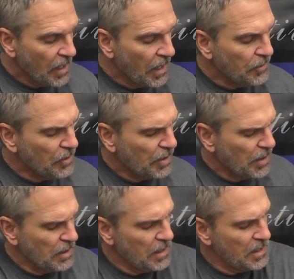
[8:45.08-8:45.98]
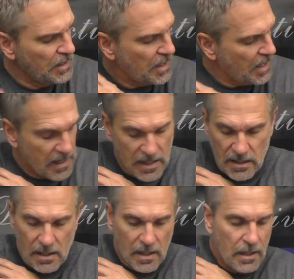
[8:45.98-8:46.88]
And you're going to need
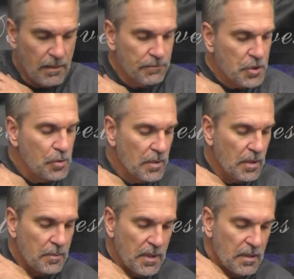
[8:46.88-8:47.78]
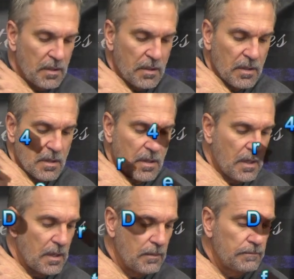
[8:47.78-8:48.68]
a 2mm
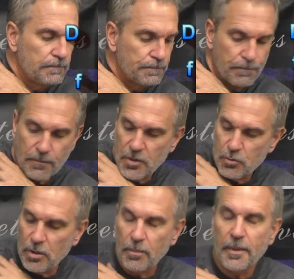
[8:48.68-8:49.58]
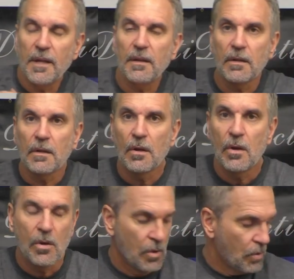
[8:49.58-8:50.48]
drill bit,
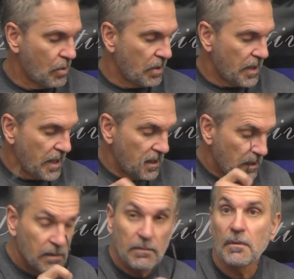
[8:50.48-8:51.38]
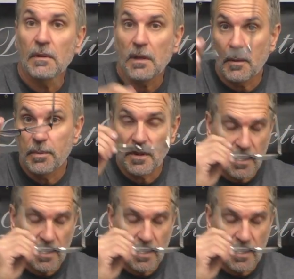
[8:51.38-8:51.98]
or got to put the